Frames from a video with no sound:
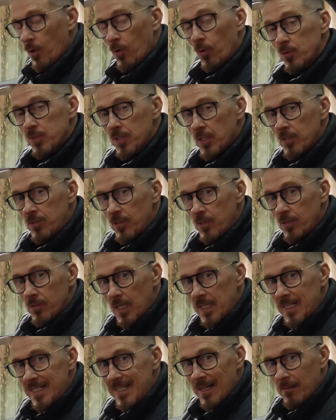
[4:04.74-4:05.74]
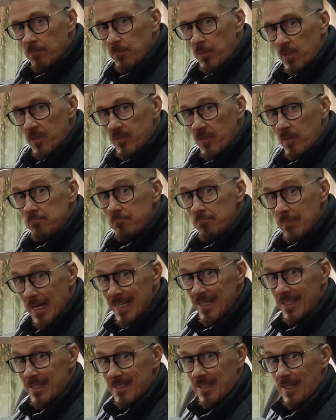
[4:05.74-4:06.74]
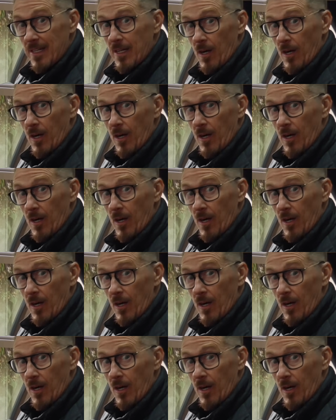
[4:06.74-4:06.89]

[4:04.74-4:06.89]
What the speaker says: also do a number of amazing